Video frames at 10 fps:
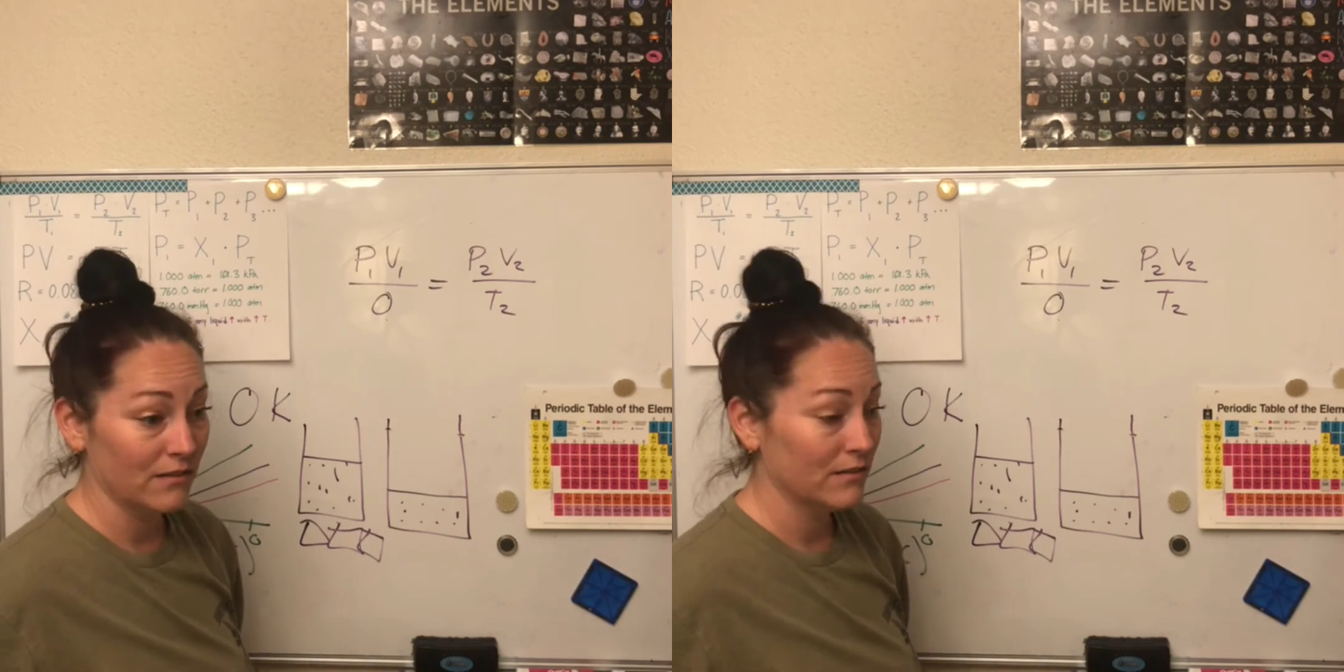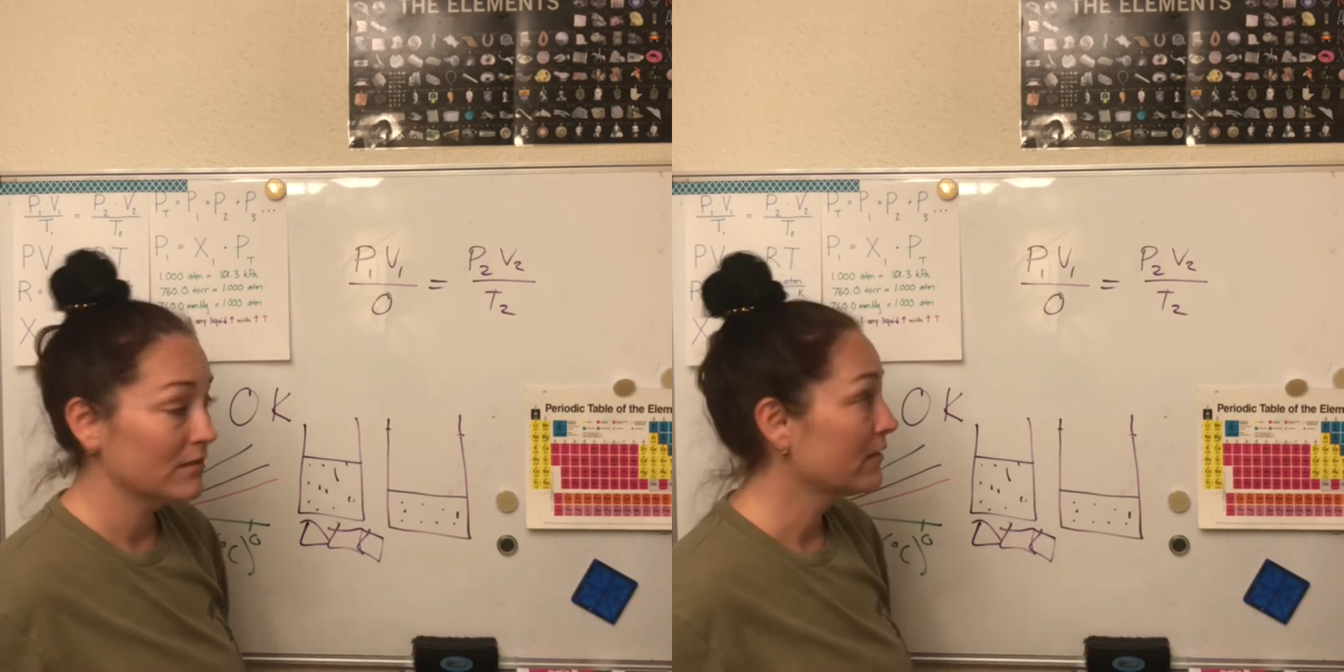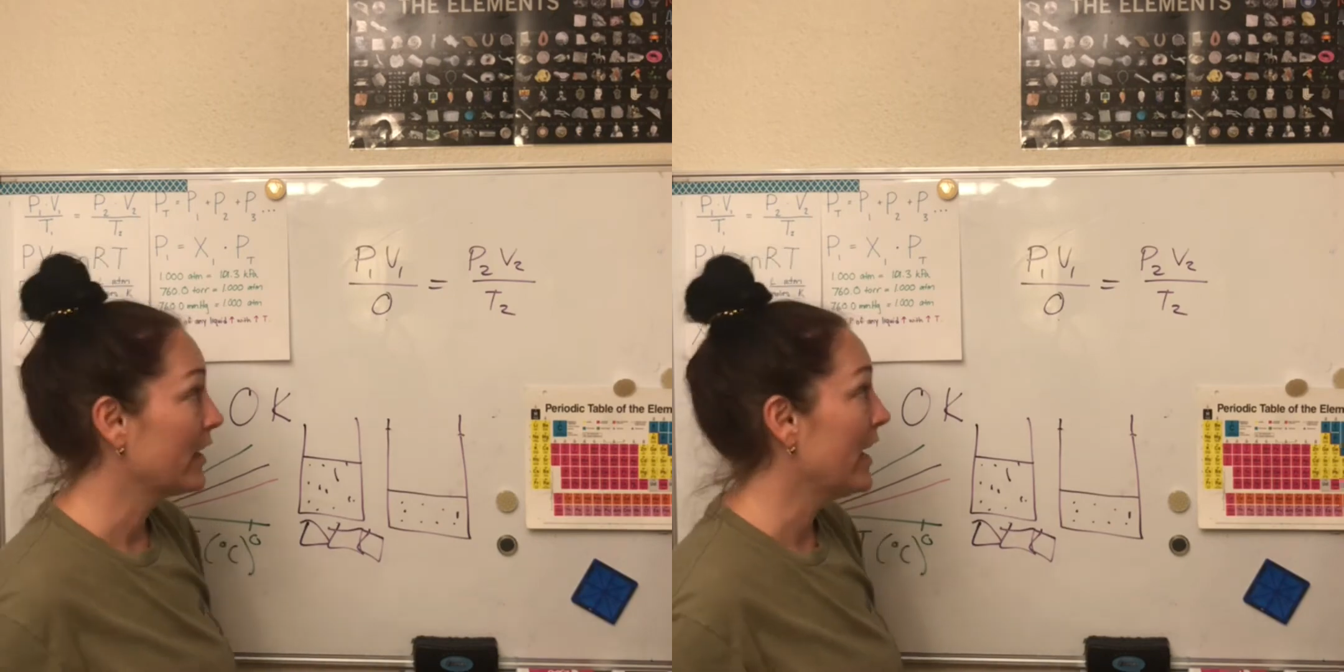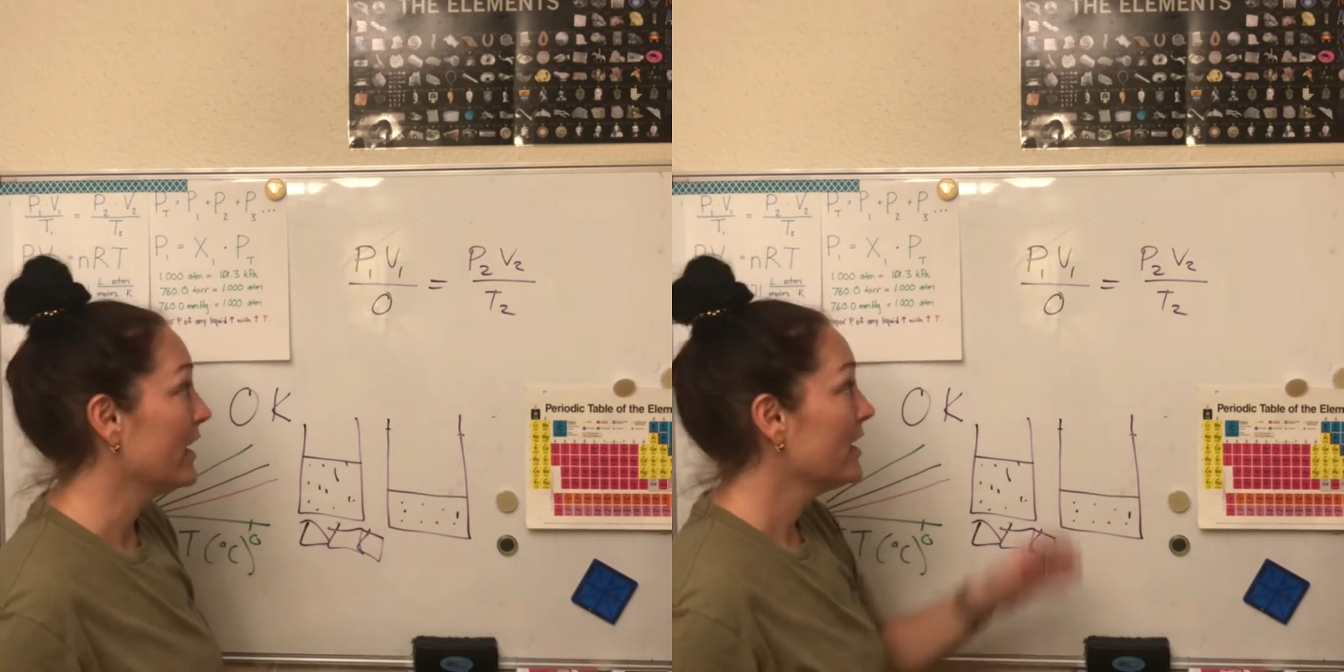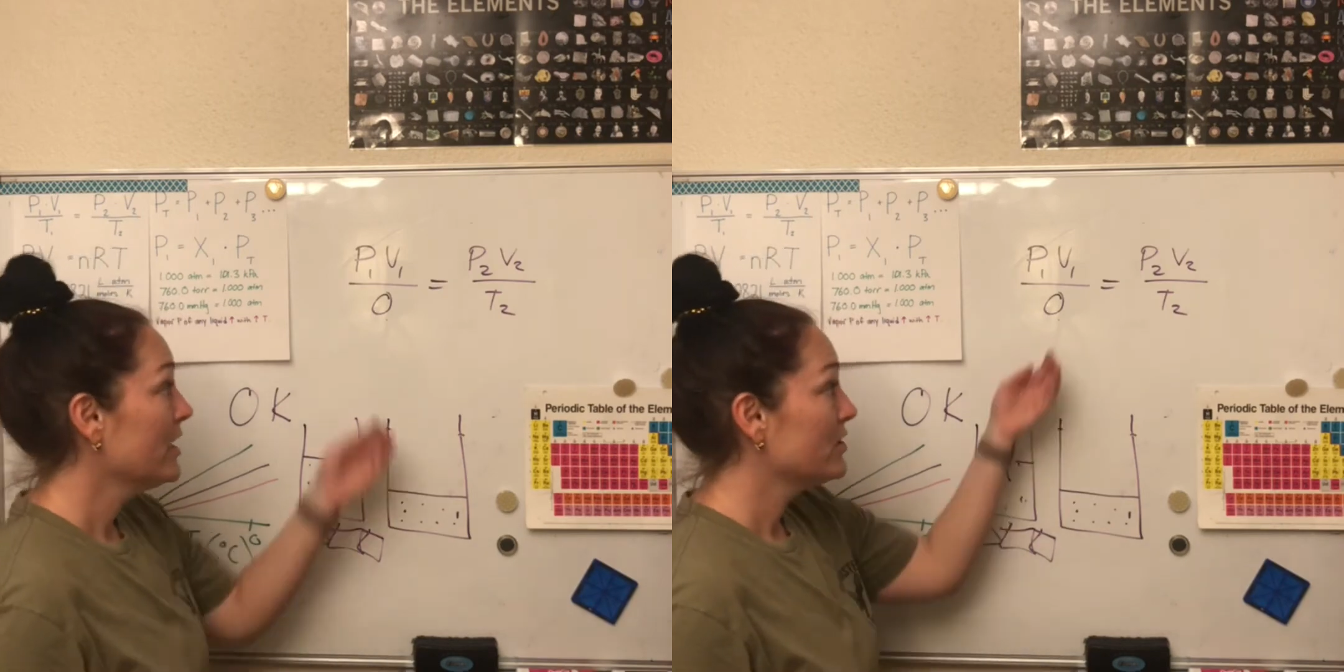Okay?
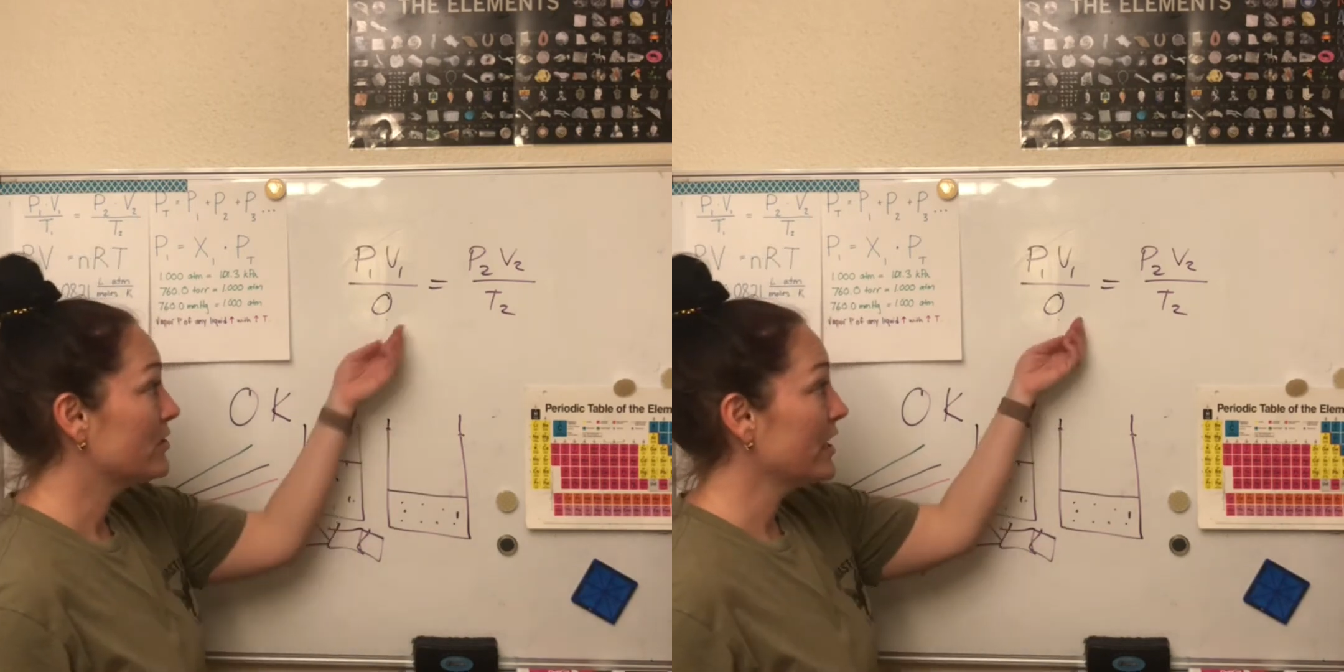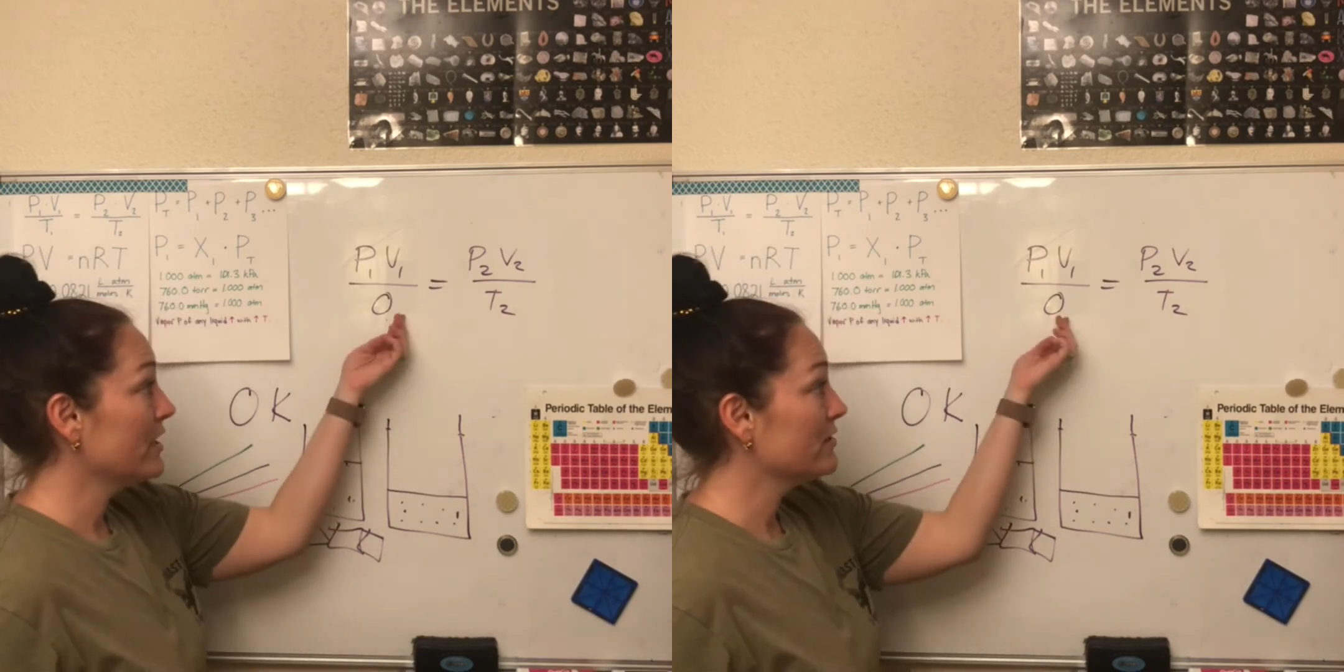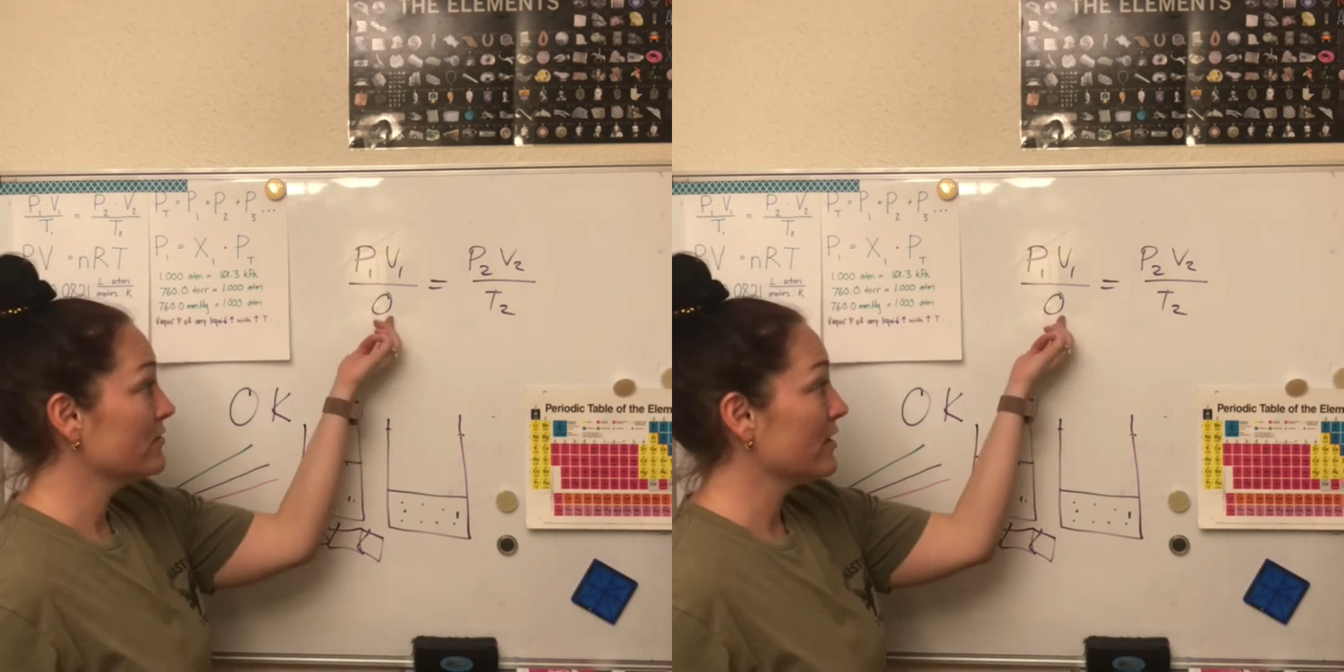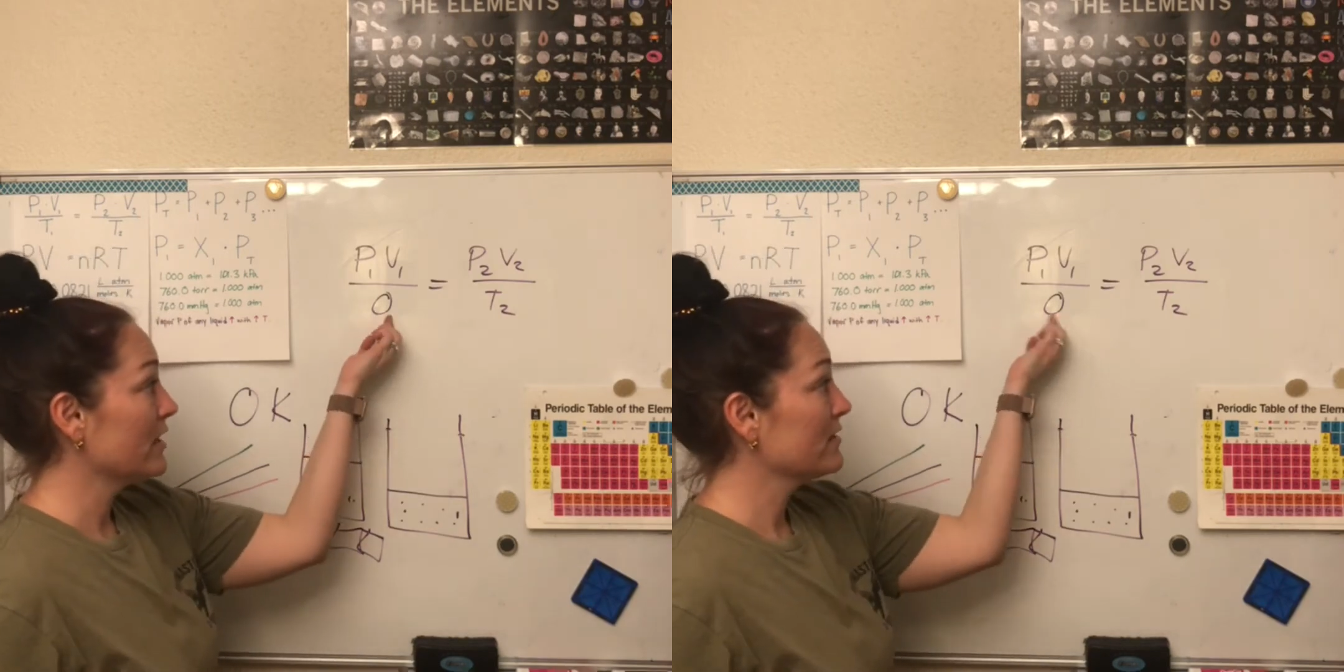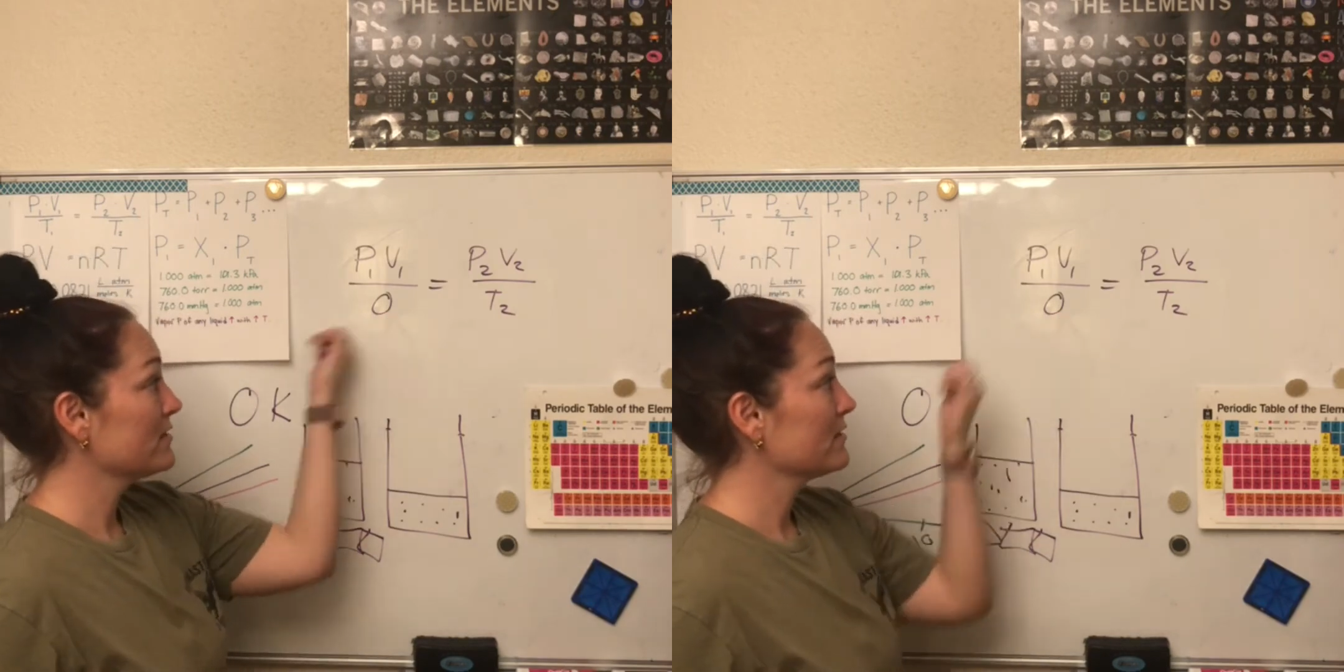You can't do
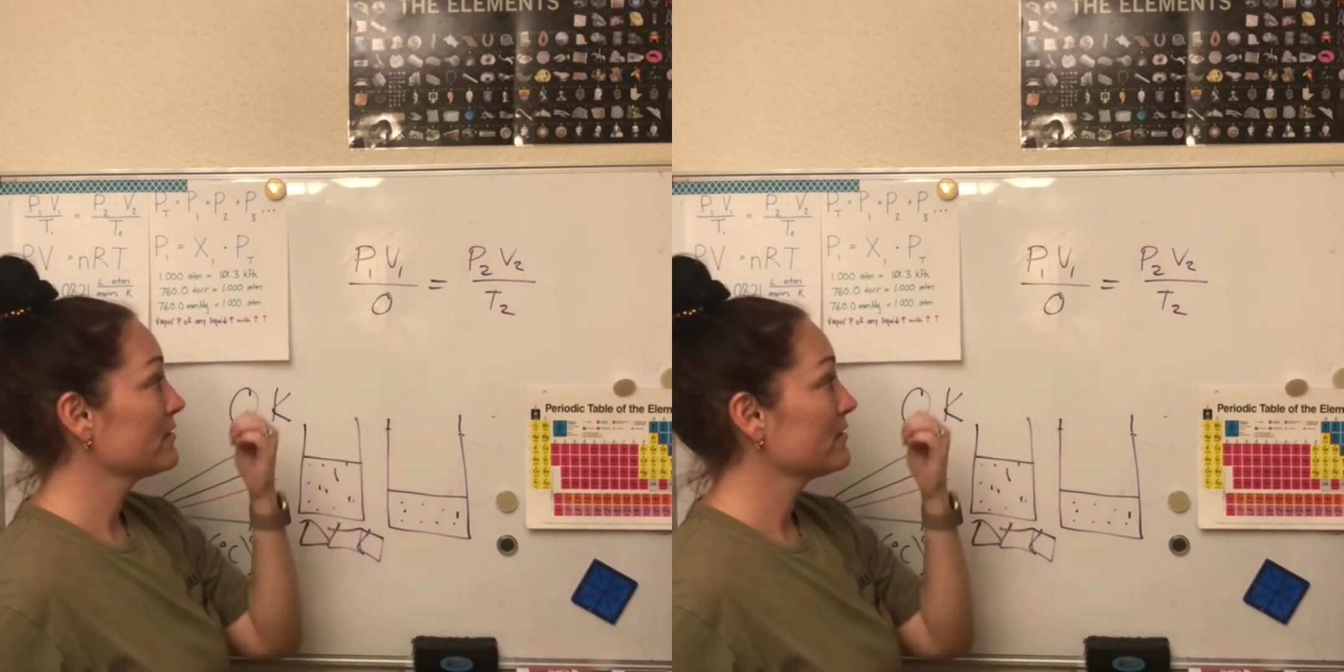this.